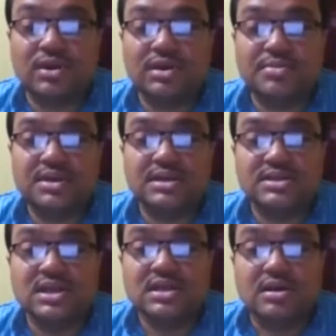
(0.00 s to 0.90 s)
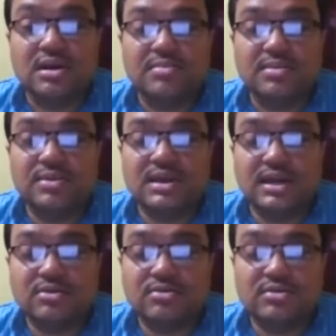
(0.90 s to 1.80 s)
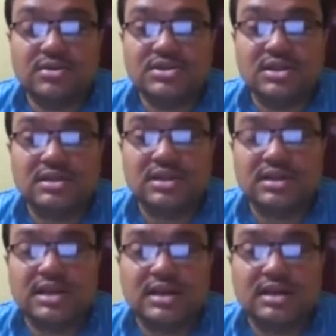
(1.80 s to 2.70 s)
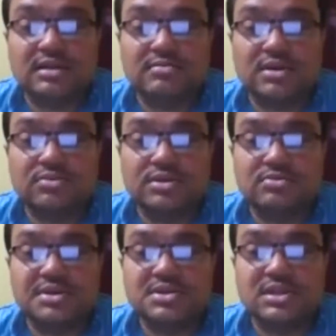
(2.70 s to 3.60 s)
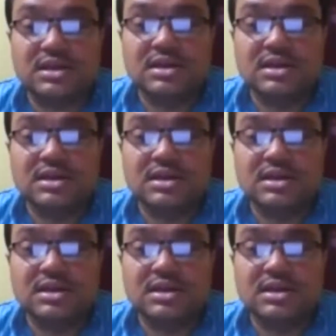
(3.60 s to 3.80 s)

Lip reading: It bears biblical connotation. The nail with which